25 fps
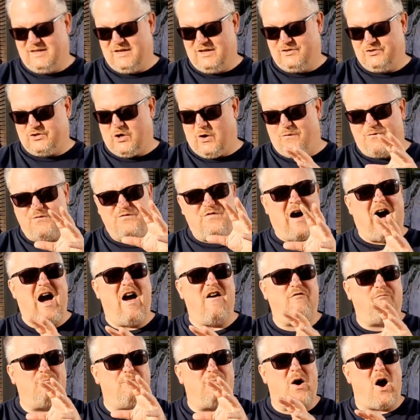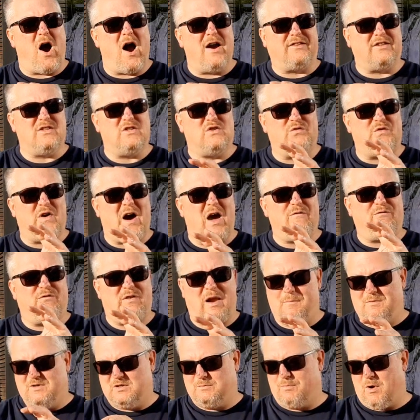So five
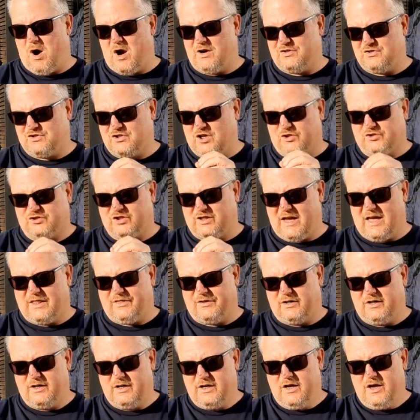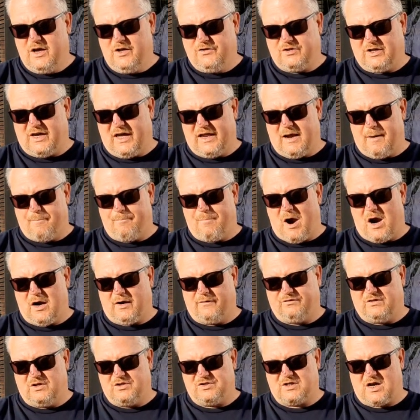Flemish parties got together to get a part
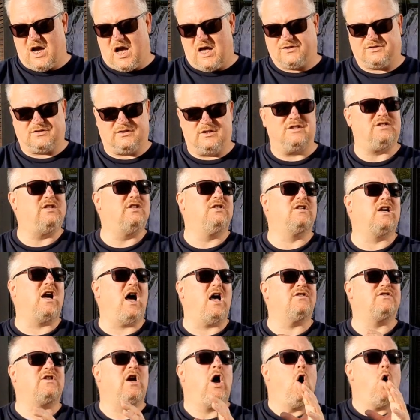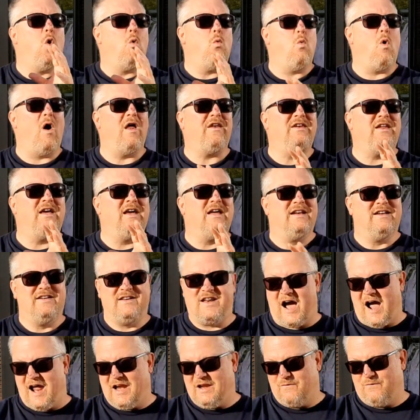of this cask. This is cask
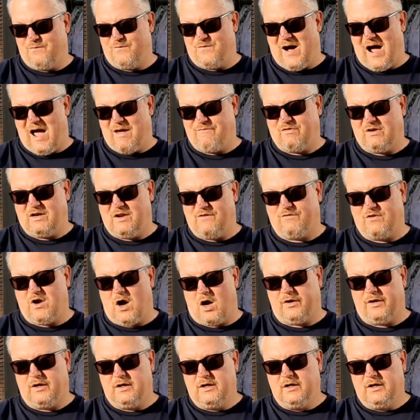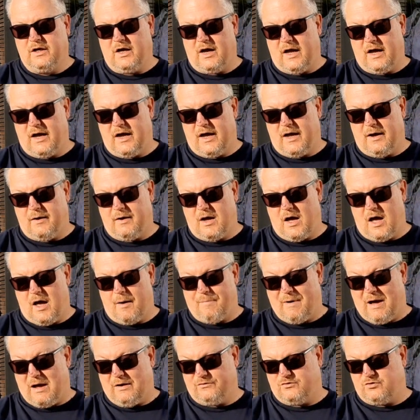195, and they've got
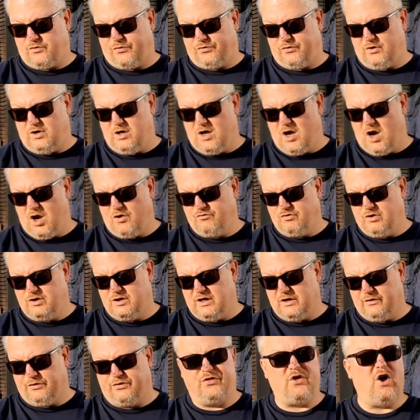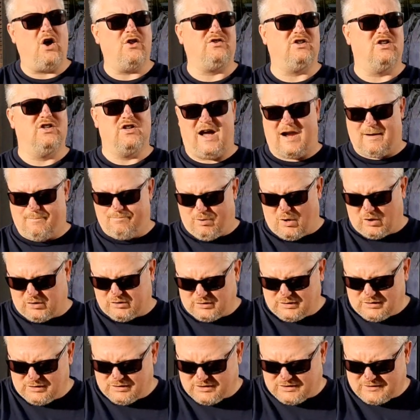about 339
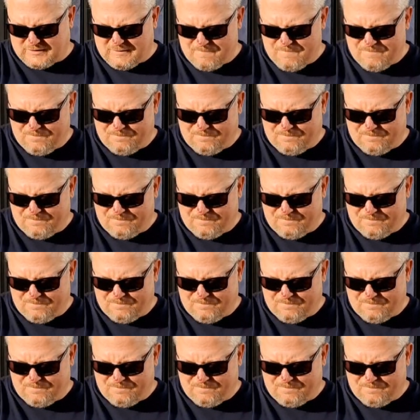bottles